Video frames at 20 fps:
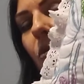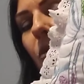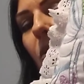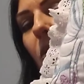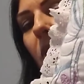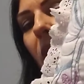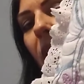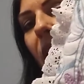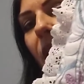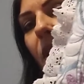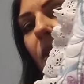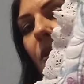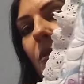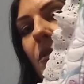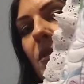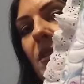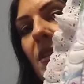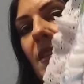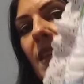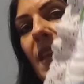
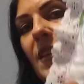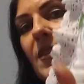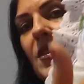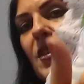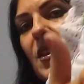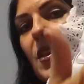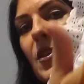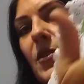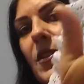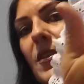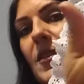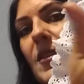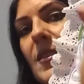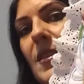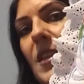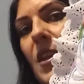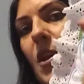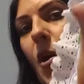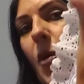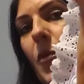throughout. This is
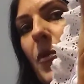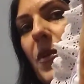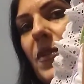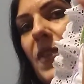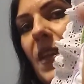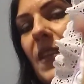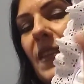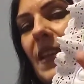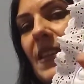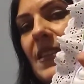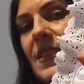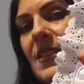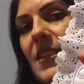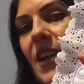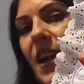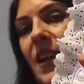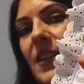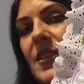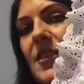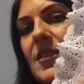the only thing that's
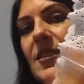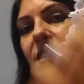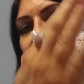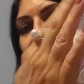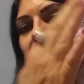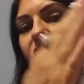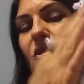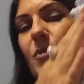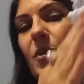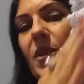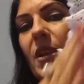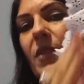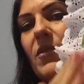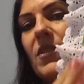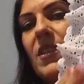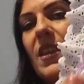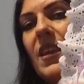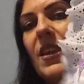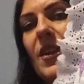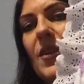not stitched, but
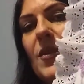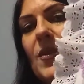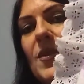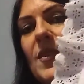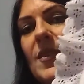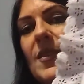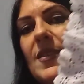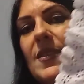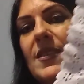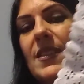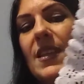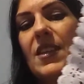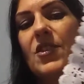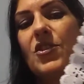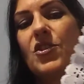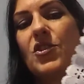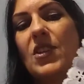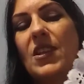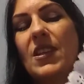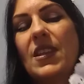everything else is
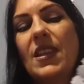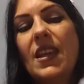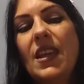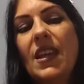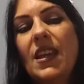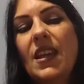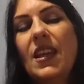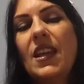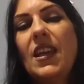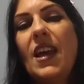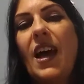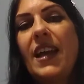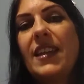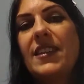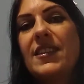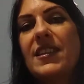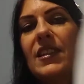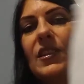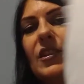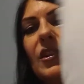stitched. And I
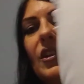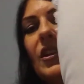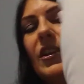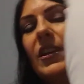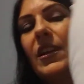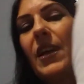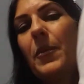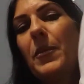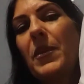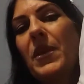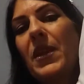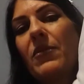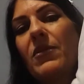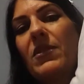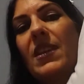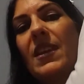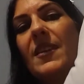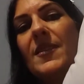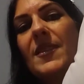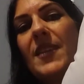did look. I mean,
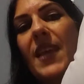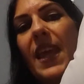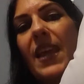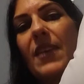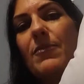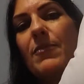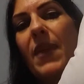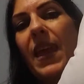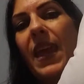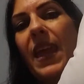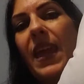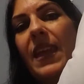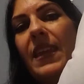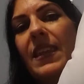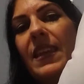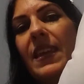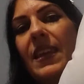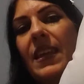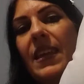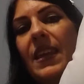everything's
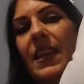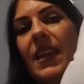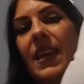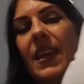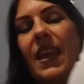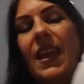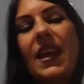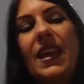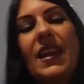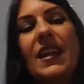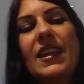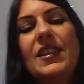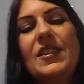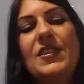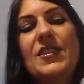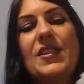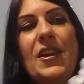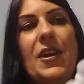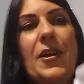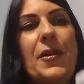handmade,
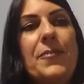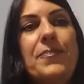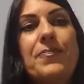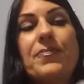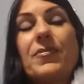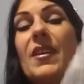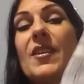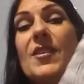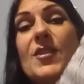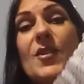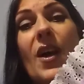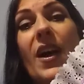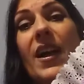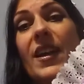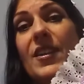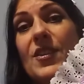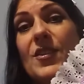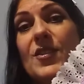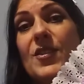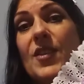and so
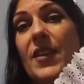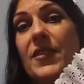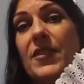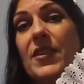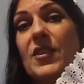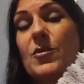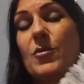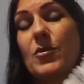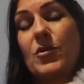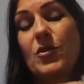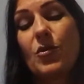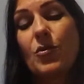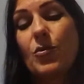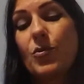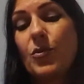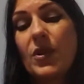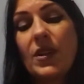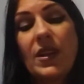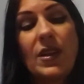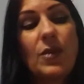I just thought this was a
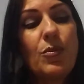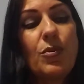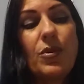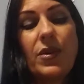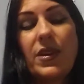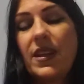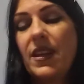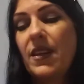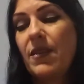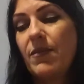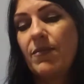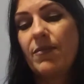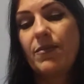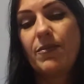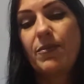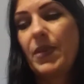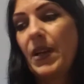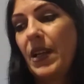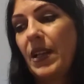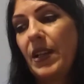really pretty
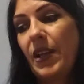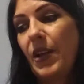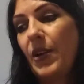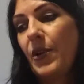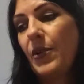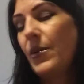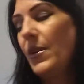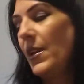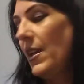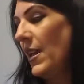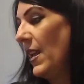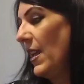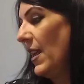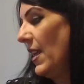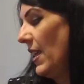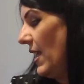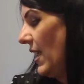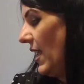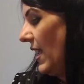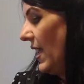pillow,
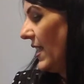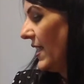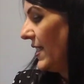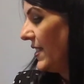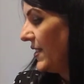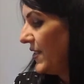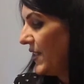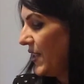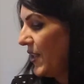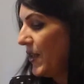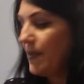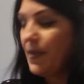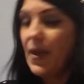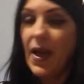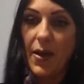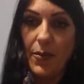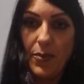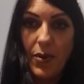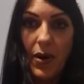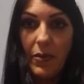and
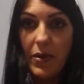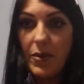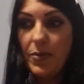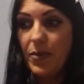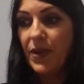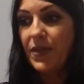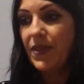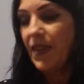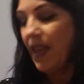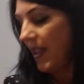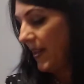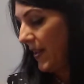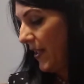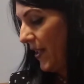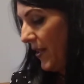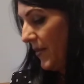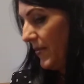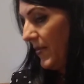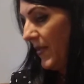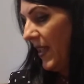I'll probably put that
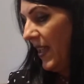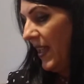up.